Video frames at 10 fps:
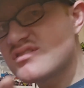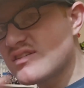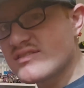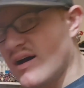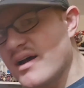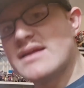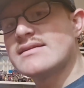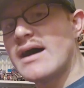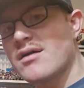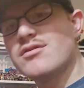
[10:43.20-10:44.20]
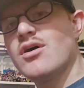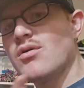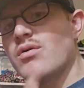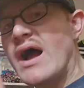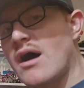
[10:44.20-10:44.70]
designs. I don't
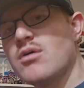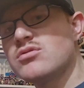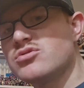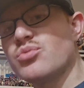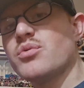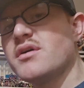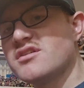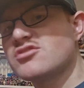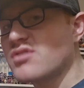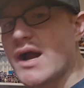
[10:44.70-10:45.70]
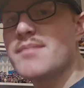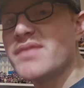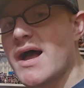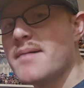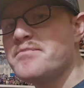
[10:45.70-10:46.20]
know how to really describe
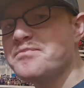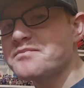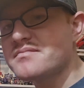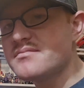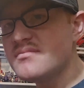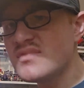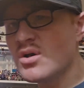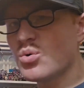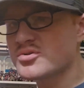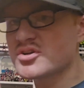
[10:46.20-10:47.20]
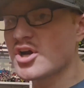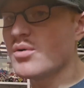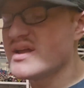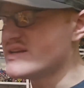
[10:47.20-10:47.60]
that or to go in